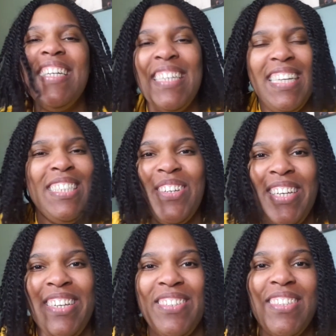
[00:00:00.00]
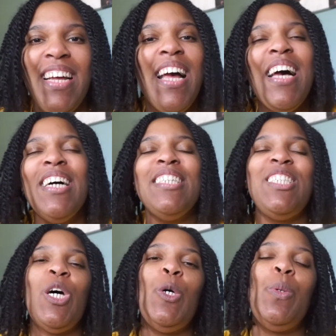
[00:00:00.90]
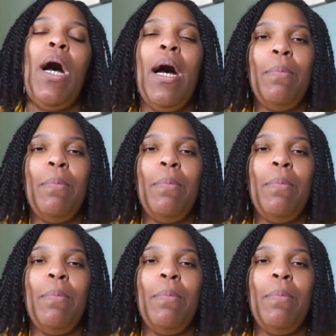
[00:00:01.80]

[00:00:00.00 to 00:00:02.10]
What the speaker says: He's so cute. So